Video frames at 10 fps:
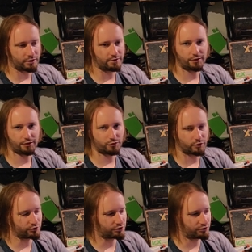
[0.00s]
I think it
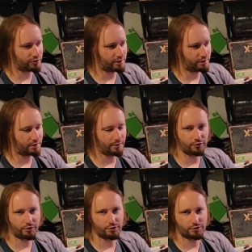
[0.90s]
works just fine and I'm
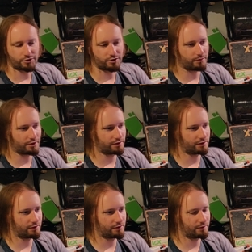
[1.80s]
gonna use it in my
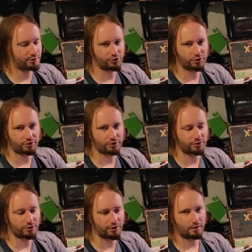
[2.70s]
project.
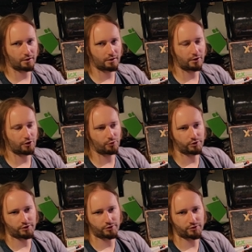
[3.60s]
I hope
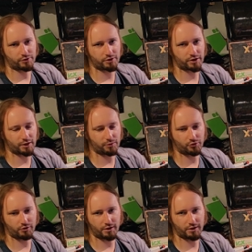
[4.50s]
this was
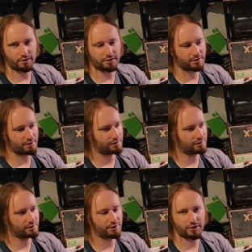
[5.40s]
helpful and
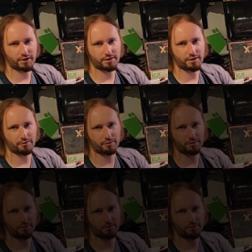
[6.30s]
see you next time.